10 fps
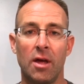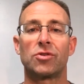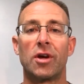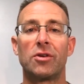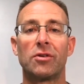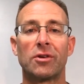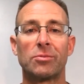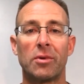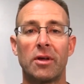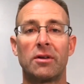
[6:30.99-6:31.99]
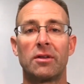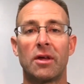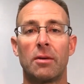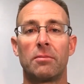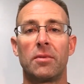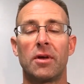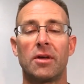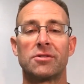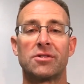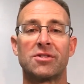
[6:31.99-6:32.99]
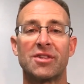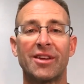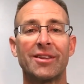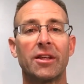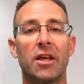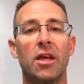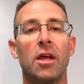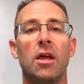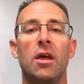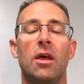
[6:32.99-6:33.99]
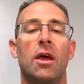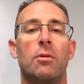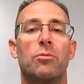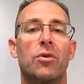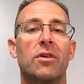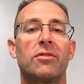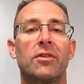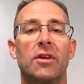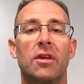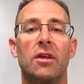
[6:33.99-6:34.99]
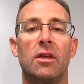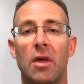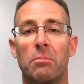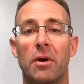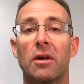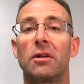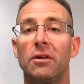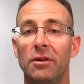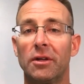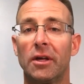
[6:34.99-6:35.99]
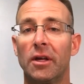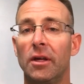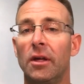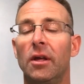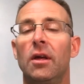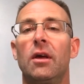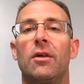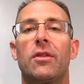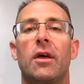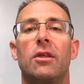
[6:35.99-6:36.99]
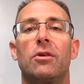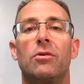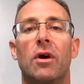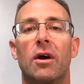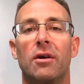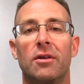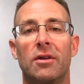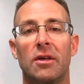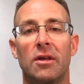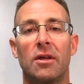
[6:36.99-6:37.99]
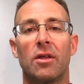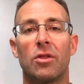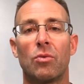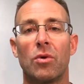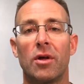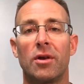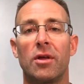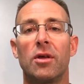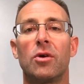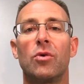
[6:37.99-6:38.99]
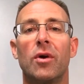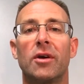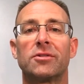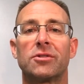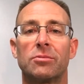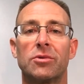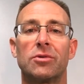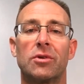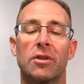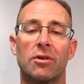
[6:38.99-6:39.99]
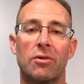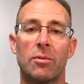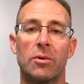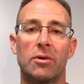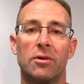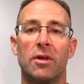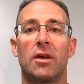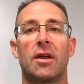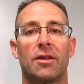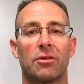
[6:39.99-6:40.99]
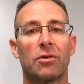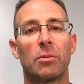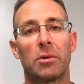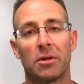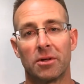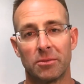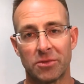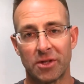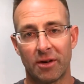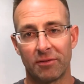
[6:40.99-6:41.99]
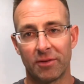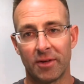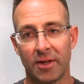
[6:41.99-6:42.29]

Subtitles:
Try to explain to them succinctly and briefly but clearly that you are indeed the one who has subdued the criminal and not the criminal himself.